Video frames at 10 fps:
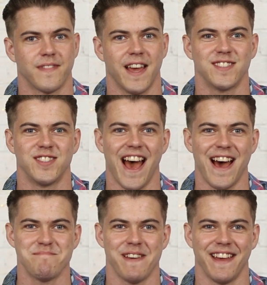How's
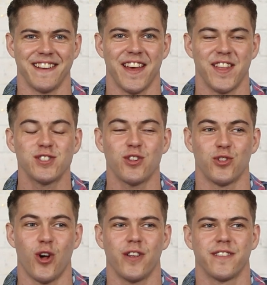that, man? There's a
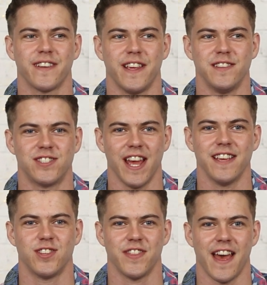lot he
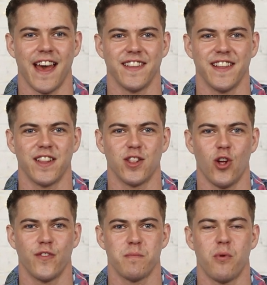says in that. Mm-hmm. And a
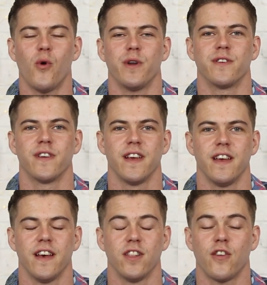lot of important
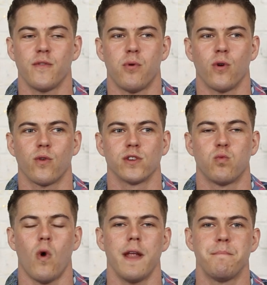quotes.
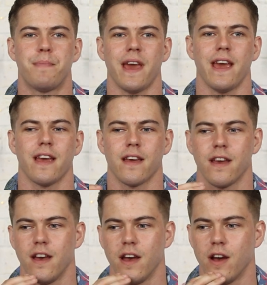One
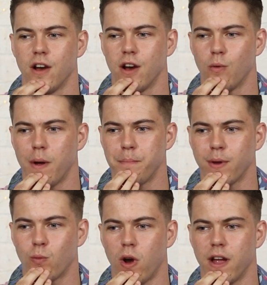
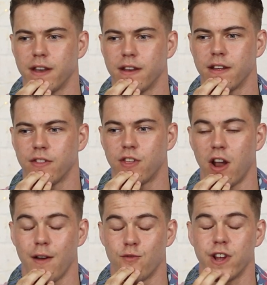big one that
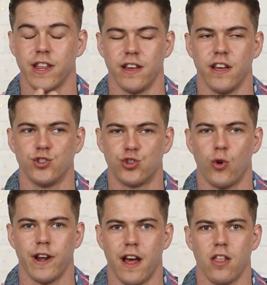I really
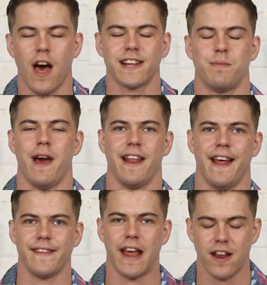enjoyed and I liked about it,
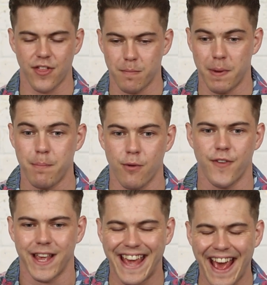and I think people
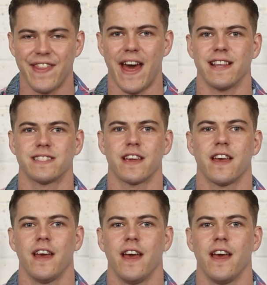forget that, it's like,